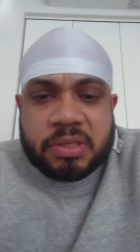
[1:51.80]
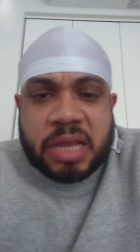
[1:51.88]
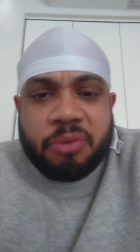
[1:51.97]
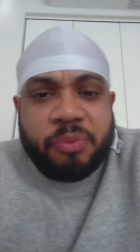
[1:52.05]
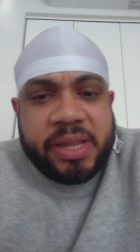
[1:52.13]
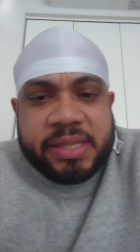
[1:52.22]

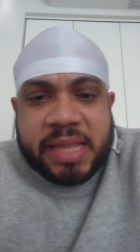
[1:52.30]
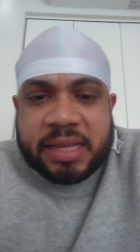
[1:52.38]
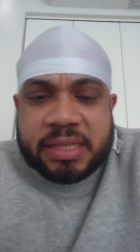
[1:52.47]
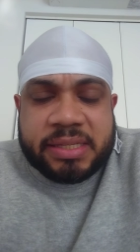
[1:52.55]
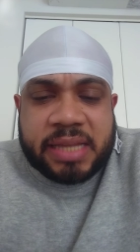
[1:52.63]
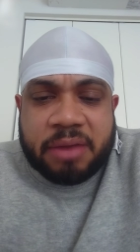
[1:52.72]
Y'all read
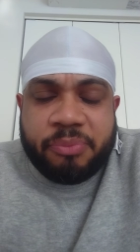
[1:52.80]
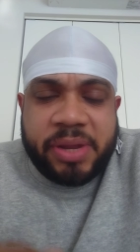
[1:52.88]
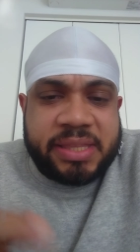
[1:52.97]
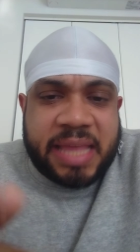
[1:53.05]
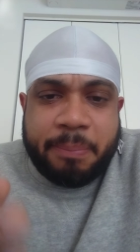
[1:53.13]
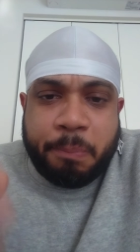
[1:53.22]
that, y'all
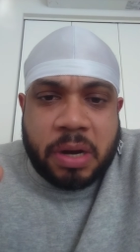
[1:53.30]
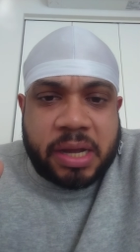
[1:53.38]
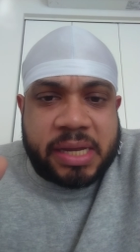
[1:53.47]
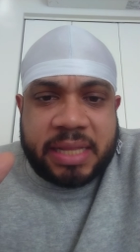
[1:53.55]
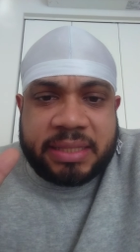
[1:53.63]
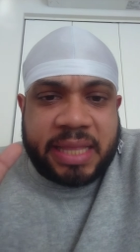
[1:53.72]
read that
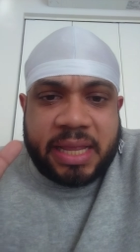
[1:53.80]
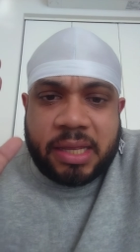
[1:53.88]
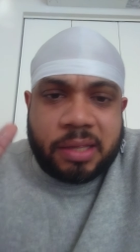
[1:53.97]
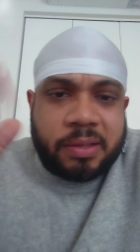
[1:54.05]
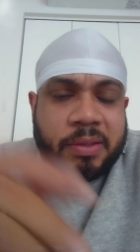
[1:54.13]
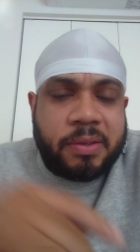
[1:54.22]
book and then
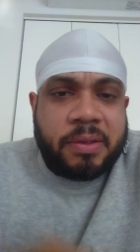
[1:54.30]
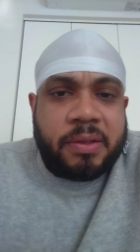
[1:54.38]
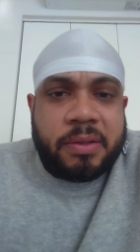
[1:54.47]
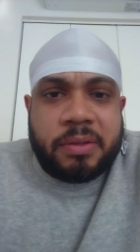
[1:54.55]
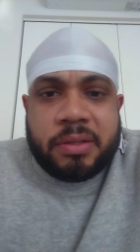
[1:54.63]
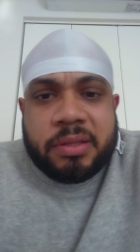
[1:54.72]
think
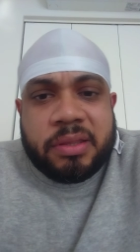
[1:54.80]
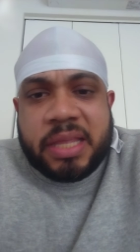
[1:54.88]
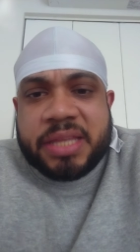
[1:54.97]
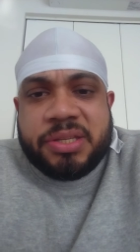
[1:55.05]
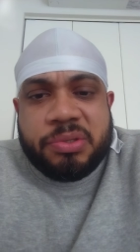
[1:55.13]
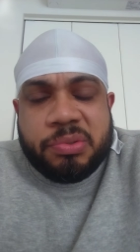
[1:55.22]

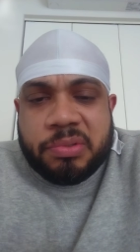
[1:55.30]
that